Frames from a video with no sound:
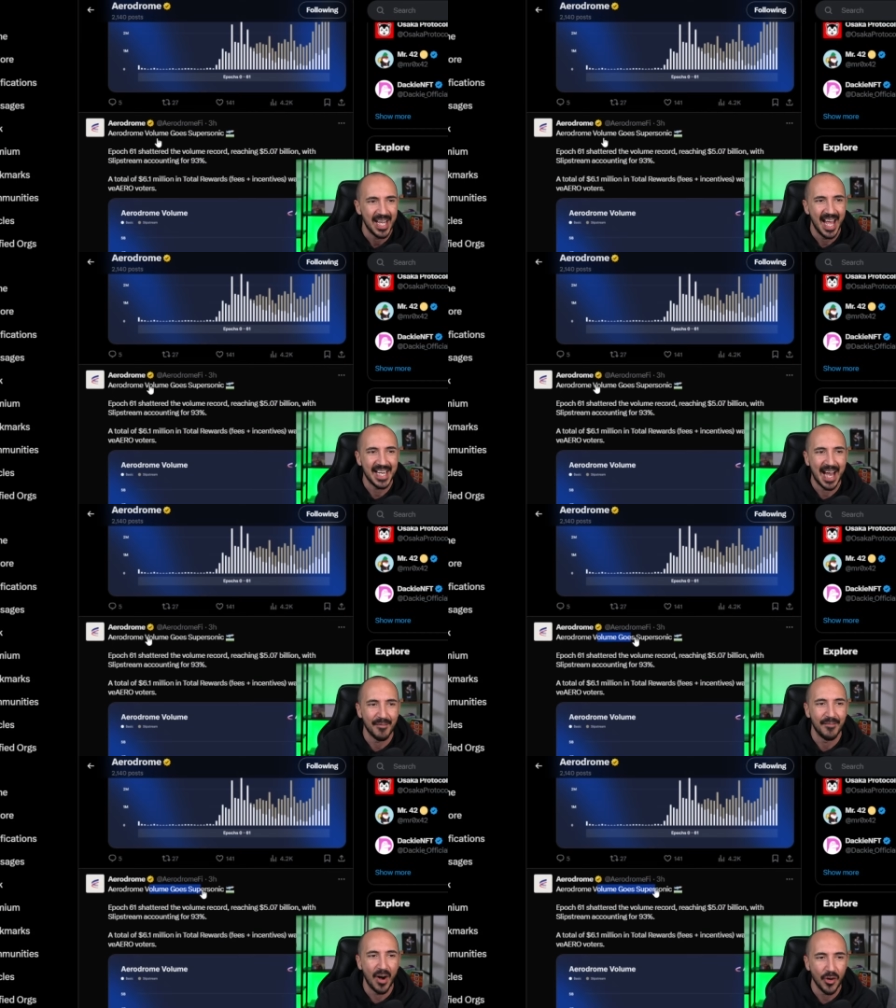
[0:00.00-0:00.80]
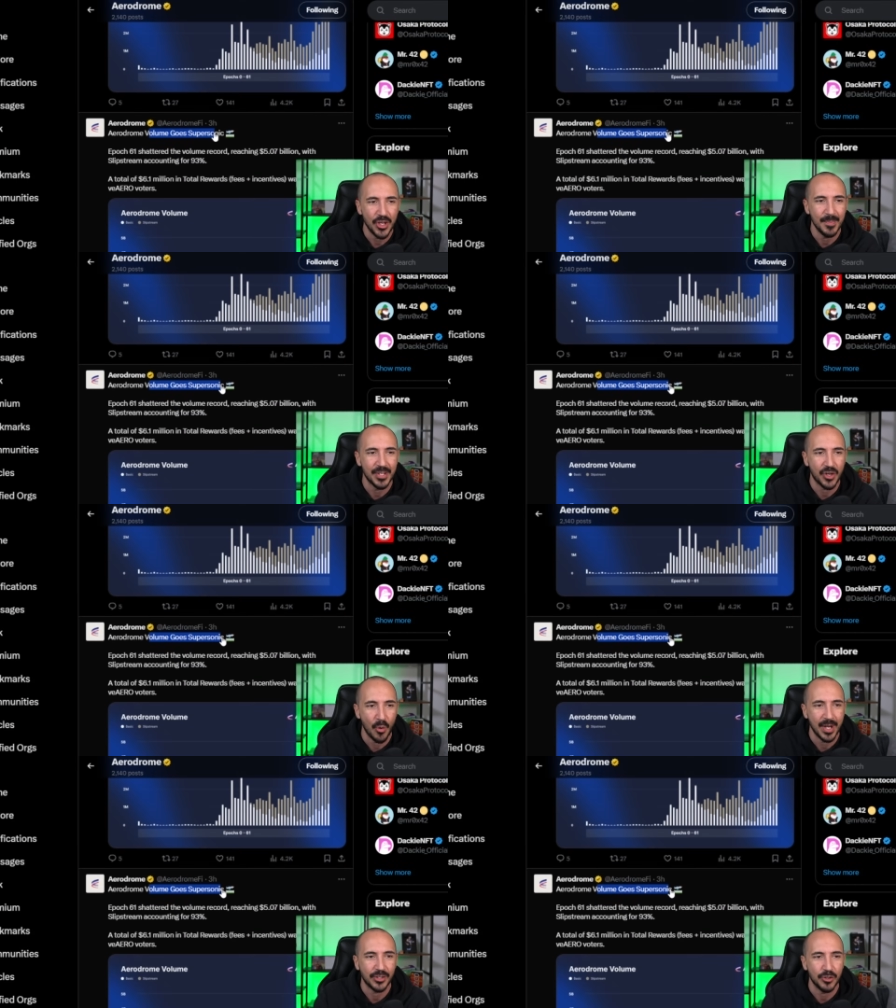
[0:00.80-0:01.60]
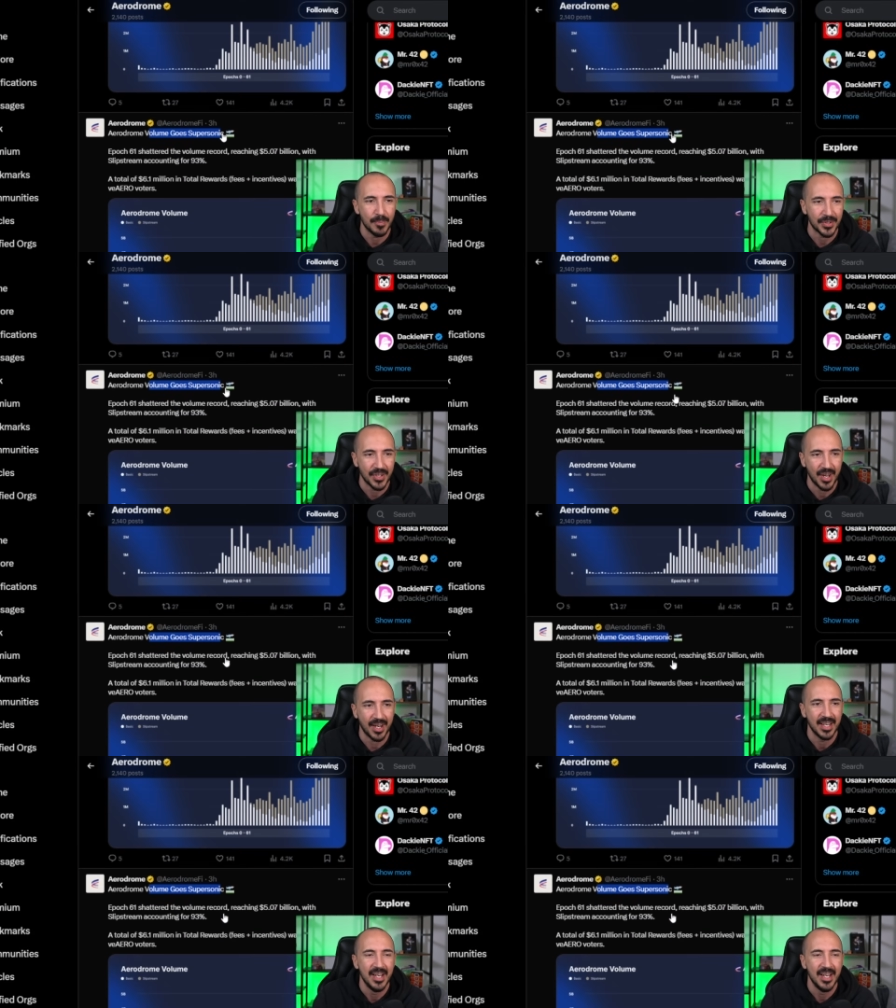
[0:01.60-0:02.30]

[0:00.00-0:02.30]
And now volume is going supersonic.